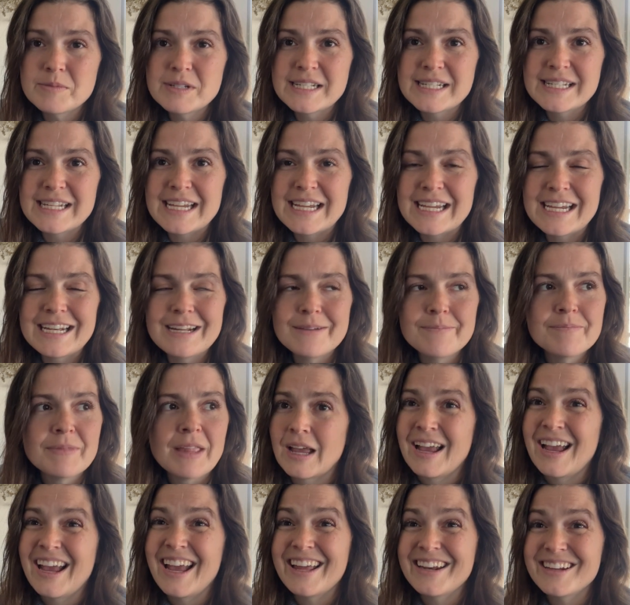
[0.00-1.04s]
seed,
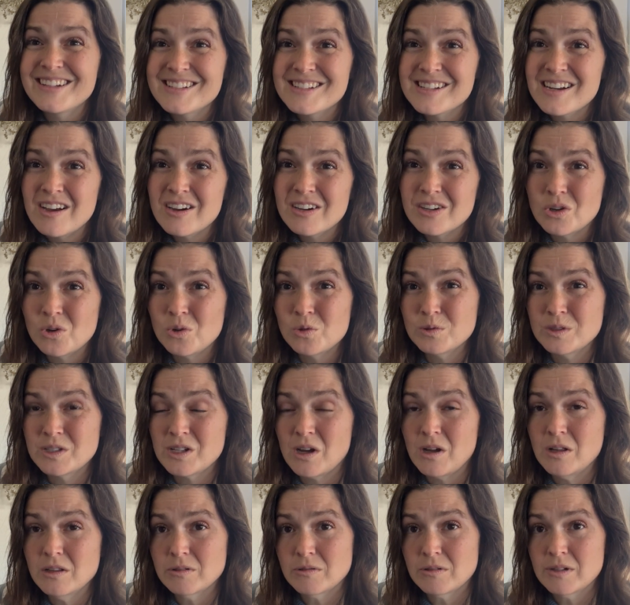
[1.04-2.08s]
and it's not cold
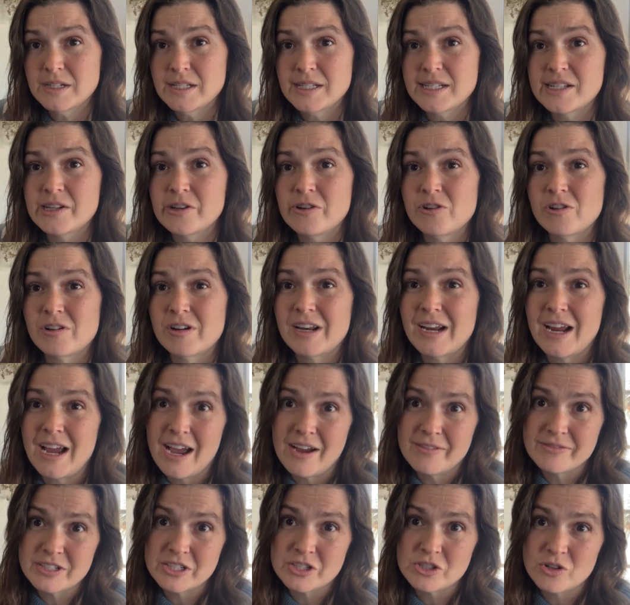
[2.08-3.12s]
tolerant, so you're gonna
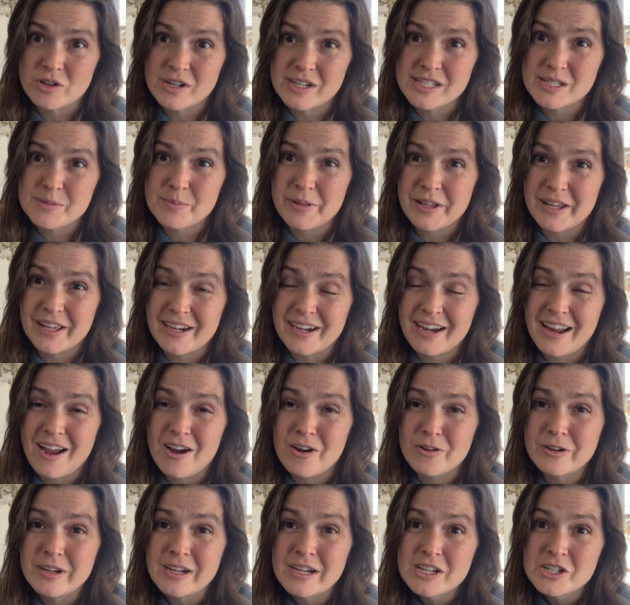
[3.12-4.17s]
have to transplant it
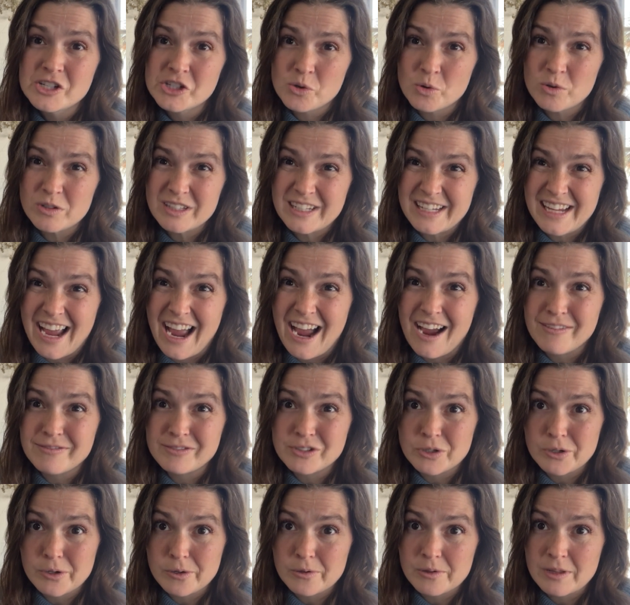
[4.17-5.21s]
out shortly
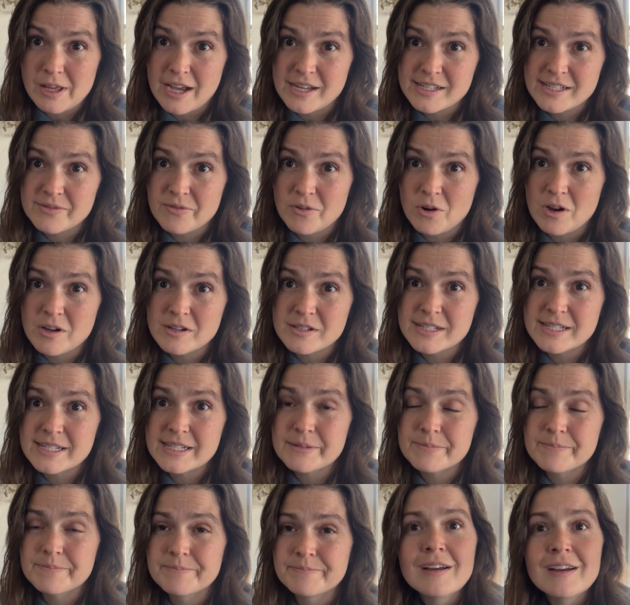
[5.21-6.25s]
after your last frost.
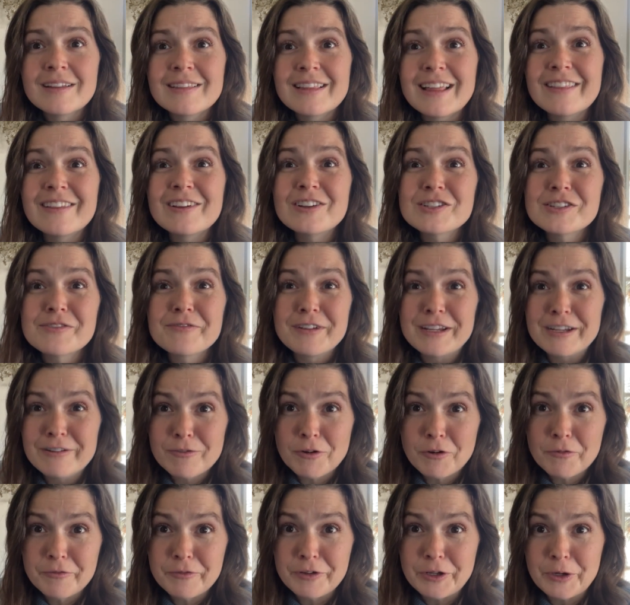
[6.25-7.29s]
Then there's
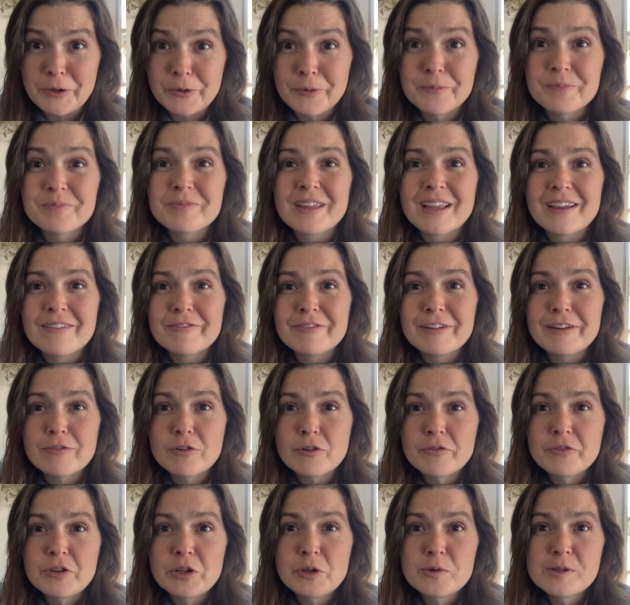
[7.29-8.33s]
feverfew.
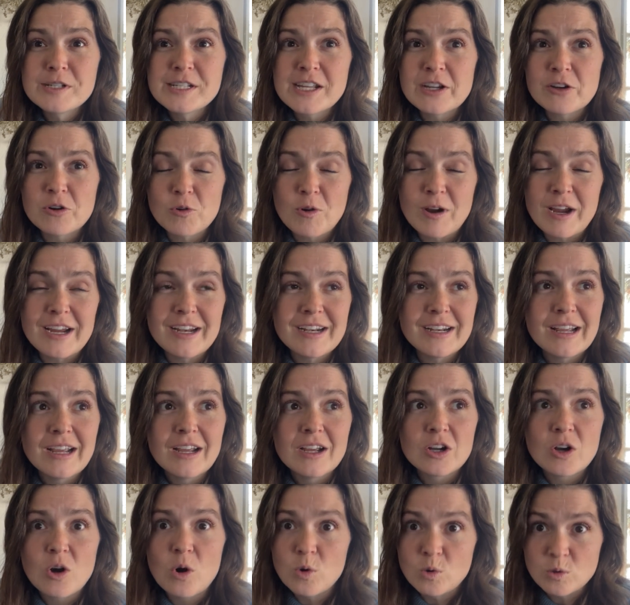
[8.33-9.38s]
Feverfew is a great
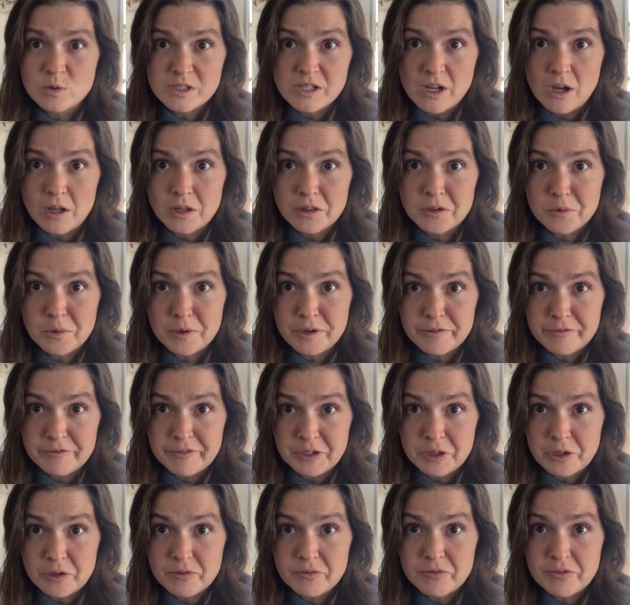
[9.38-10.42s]
cold tolerant
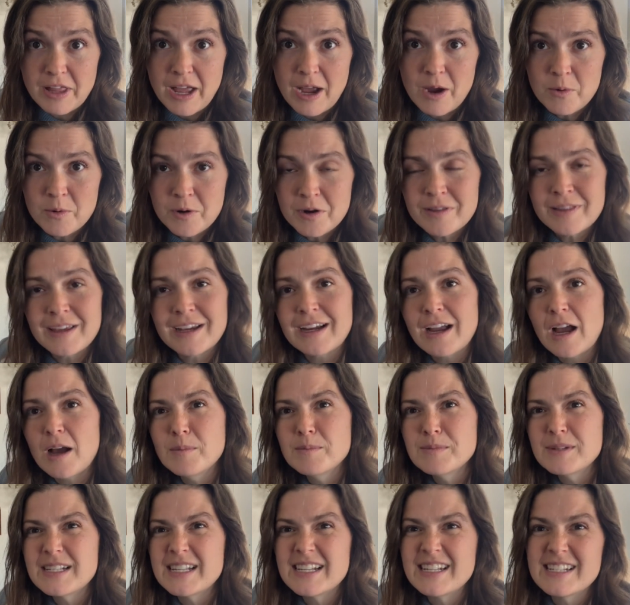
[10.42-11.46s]
filler flower that
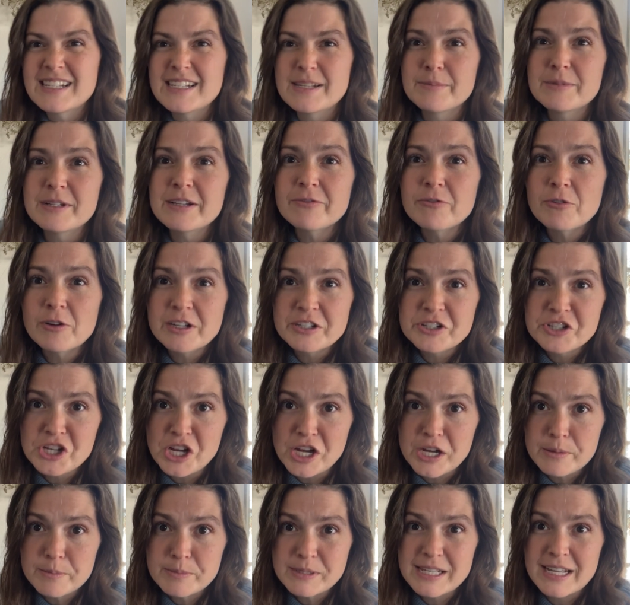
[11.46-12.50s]
comes in some different
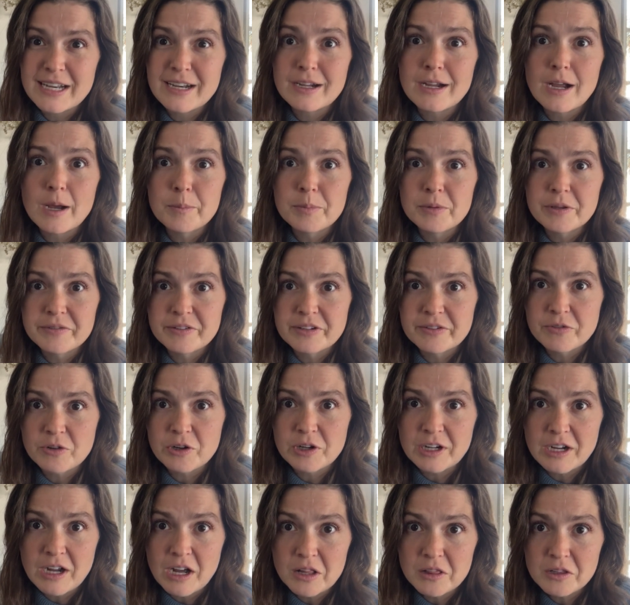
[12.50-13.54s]
shapes and a couple of
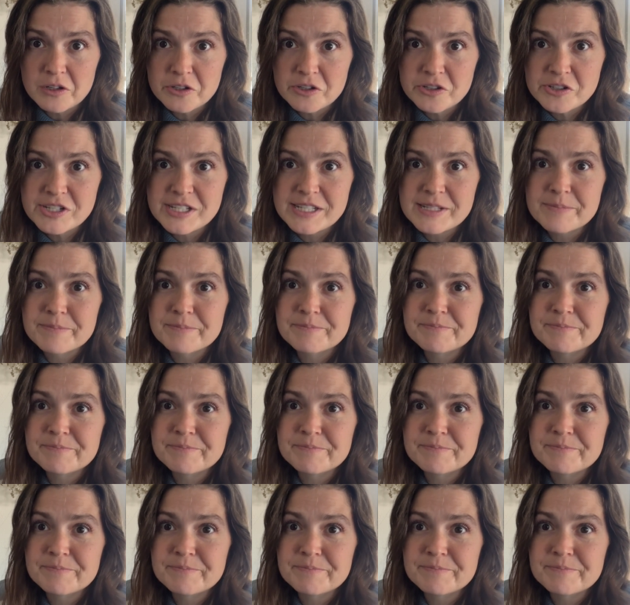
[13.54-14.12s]
different colors.